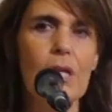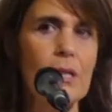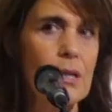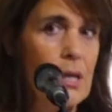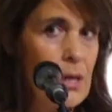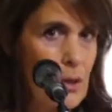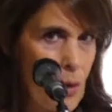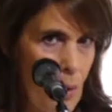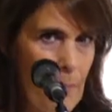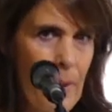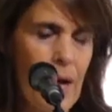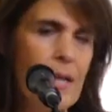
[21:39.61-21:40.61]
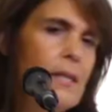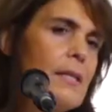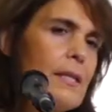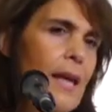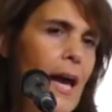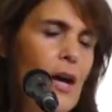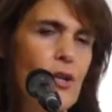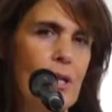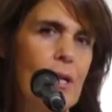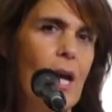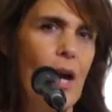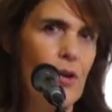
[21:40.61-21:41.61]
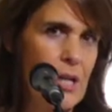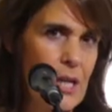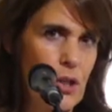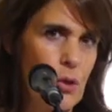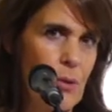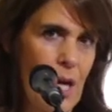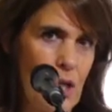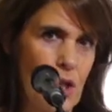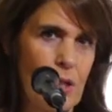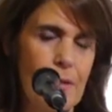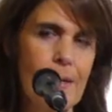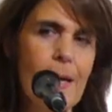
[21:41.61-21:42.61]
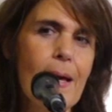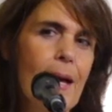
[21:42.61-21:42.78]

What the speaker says: it combines care and education.